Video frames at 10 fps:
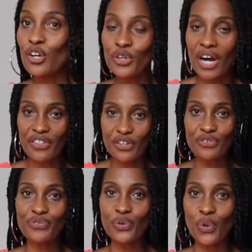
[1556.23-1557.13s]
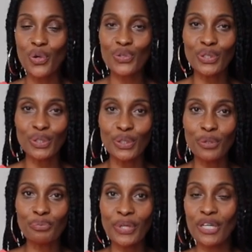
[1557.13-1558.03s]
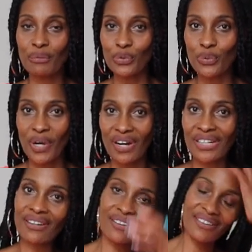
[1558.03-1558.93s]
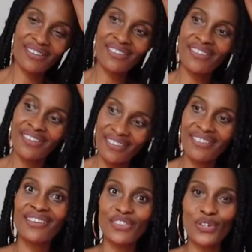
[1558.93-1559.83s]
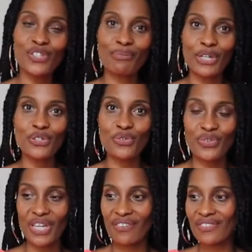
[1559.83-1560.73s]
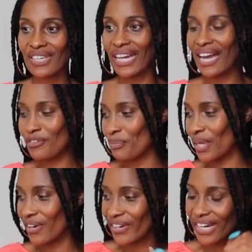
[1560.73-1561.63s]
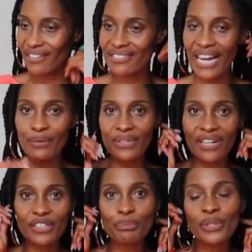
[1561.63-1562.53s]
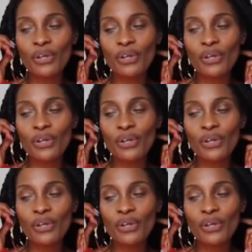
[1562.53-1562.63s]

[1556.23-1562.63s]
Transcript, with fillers: other floral peekaboo one, those are my two faves. I have a pair of earrings that I would like to put